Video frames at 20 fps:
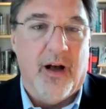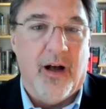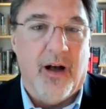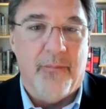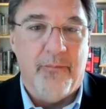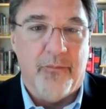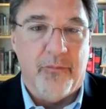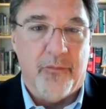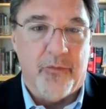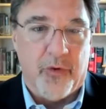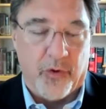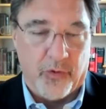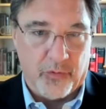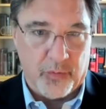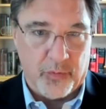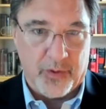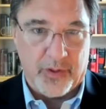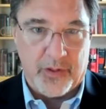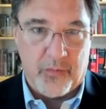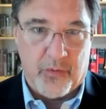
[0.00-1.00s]
um,
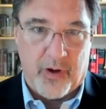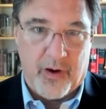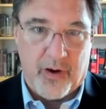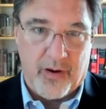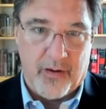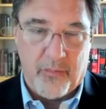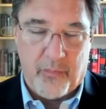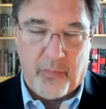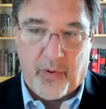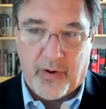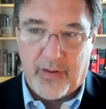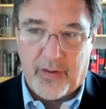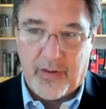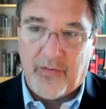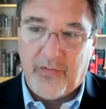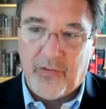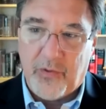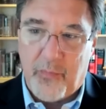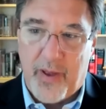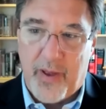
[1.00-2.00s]
folks really want to
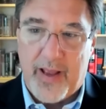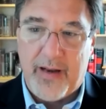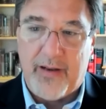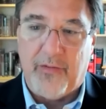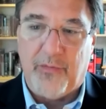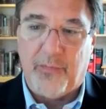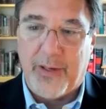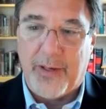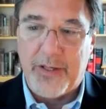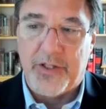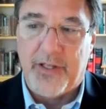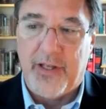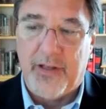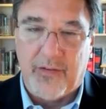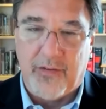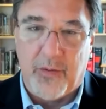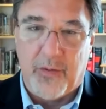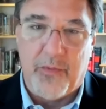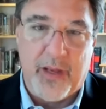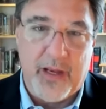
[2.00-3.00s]
participate, especially
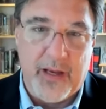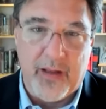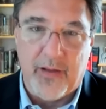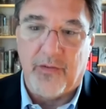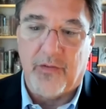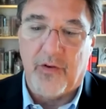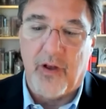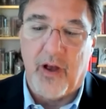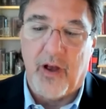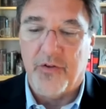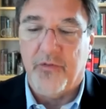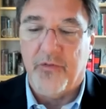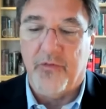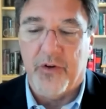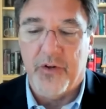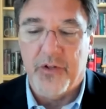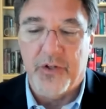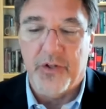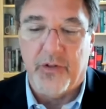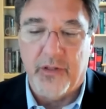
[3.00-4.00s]
on something as
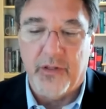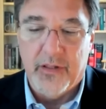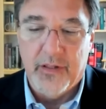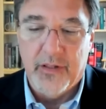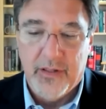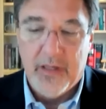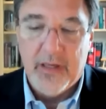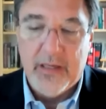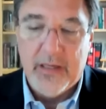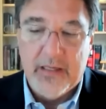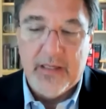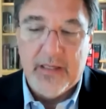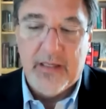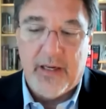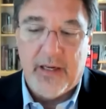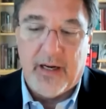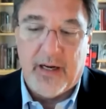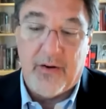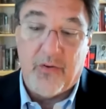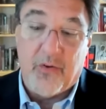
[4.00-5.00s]
controversial
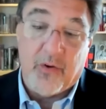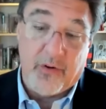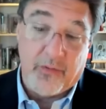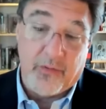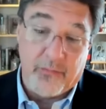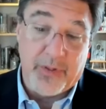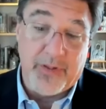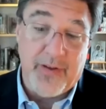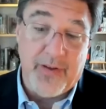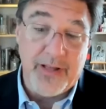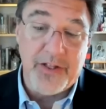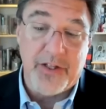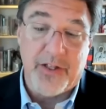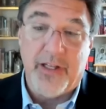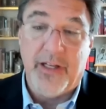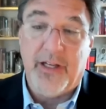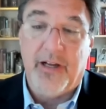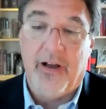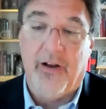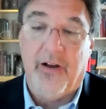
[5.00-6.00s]
uh, or
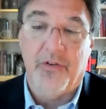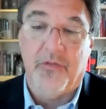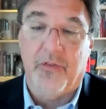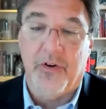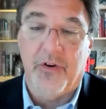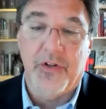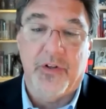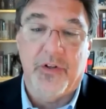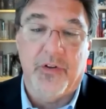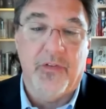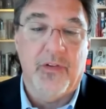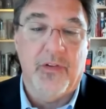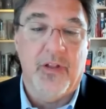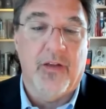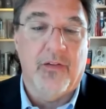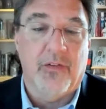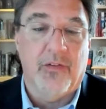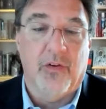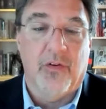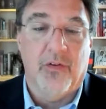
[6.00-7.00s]
potentially controversial as
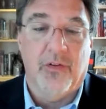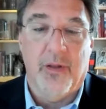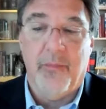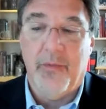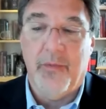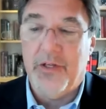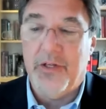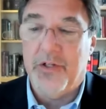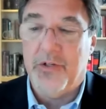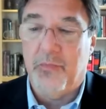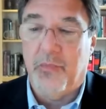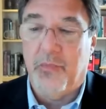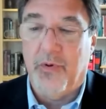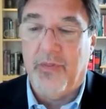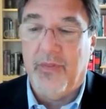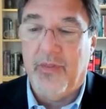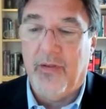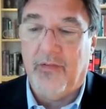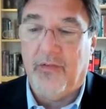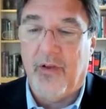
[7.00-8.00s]
this. So let me just
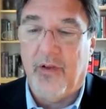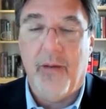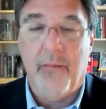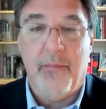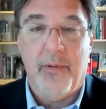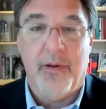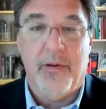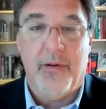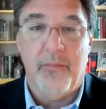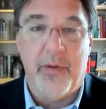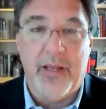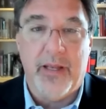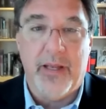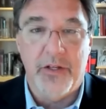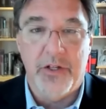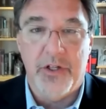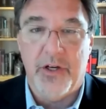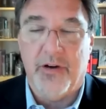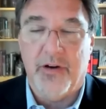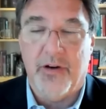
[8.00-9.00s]
put this up and
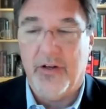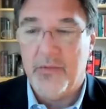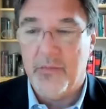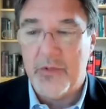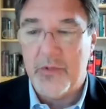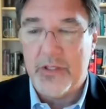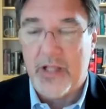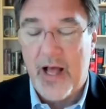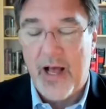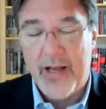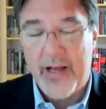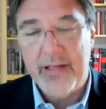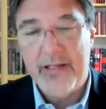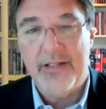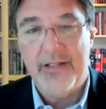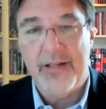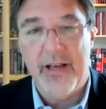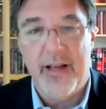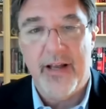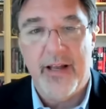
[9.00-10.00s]
begin sharing some
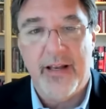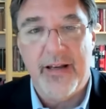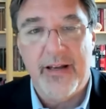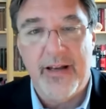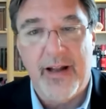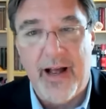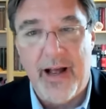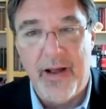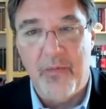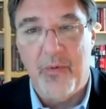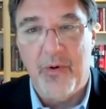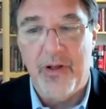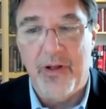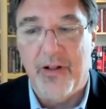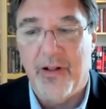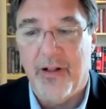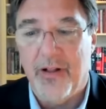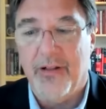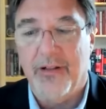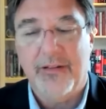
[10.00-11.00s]
slides, and I
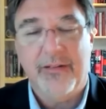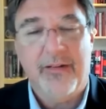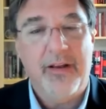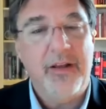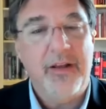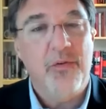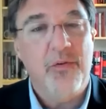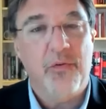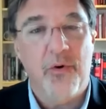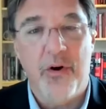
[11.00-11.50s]
will take you